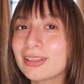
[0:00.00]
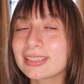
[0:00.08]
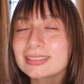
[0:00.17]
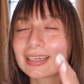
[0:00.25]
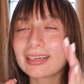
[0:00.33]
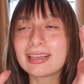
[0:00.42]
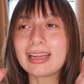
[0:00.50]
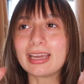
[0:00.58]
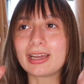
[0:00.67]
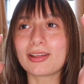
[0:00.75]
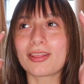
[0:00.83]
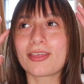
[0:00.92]
That's kind of like
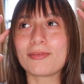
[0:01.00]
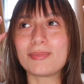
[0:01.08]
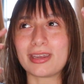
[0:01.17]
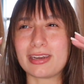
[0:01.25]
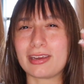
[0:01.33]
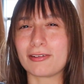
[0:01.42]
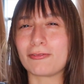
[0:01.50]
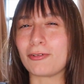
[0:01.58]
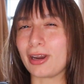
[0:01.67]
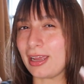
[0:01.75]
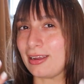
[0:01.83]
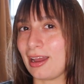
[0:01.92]
the meaning of
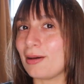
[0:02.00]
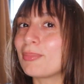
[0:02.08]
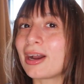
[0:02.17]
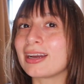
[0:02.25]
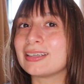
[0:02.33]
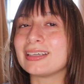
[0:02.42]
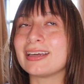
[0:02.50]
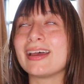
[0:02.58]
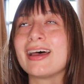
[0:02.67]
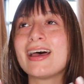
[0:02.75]
what I get behind it.